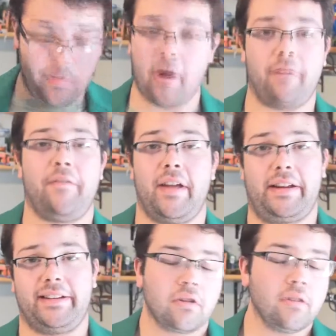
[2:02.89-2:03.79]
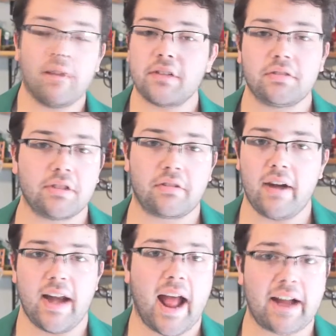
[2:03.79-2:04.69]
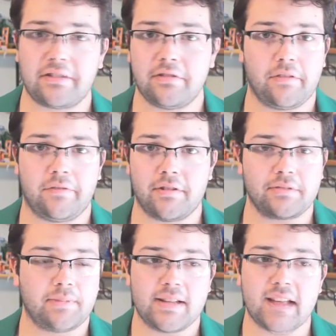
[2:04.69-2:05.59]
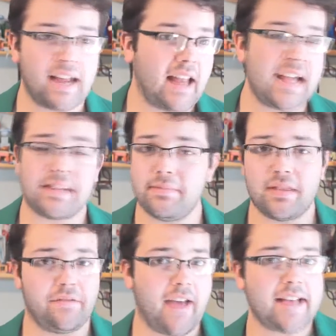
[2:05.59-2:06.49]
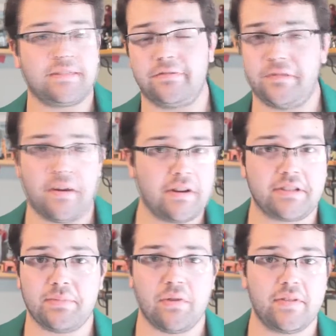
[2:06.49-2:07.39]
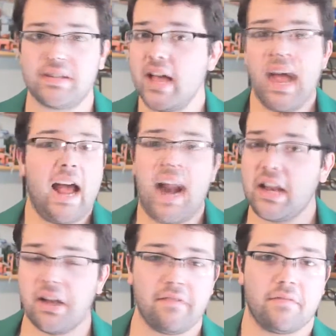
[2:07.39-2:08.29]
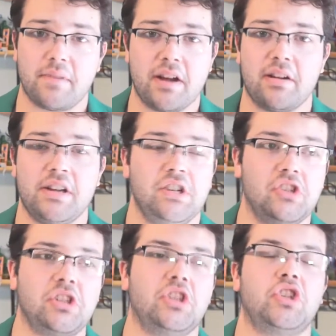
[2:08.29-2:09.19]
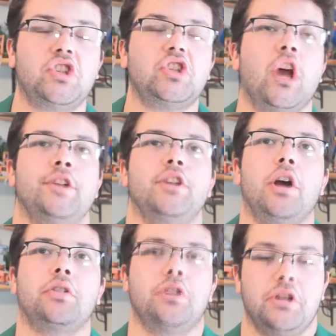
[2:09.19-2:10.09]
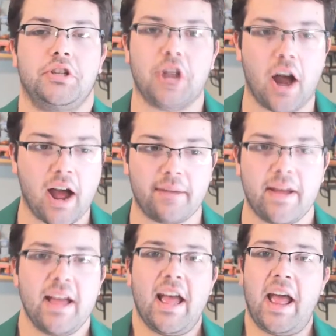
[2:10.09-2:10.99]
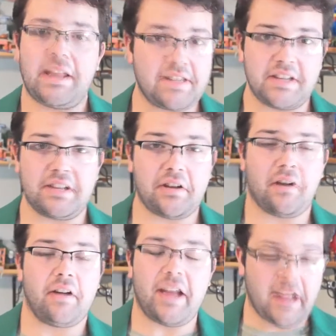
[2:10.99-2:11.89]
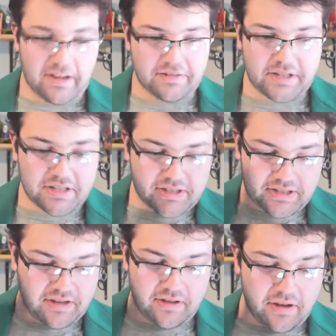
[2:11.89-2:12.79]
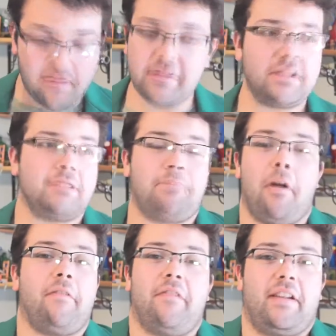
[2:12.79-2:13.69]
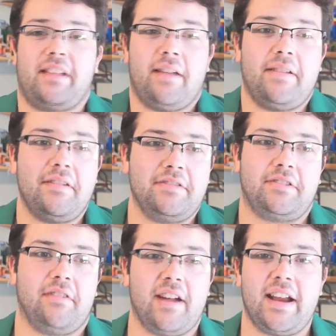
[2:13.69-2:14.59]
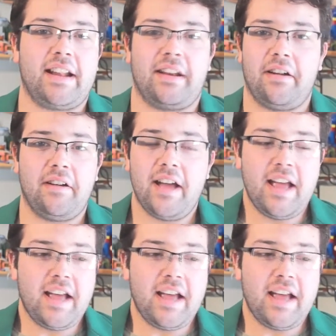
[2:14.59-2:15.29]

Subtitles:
perfect. Kurt Russell's a great actor in the first place. I liked him in the Fast and Furious movies, and I love him here. He just did such a good job as Ego. It was just perfect. I mean, it was great, you know.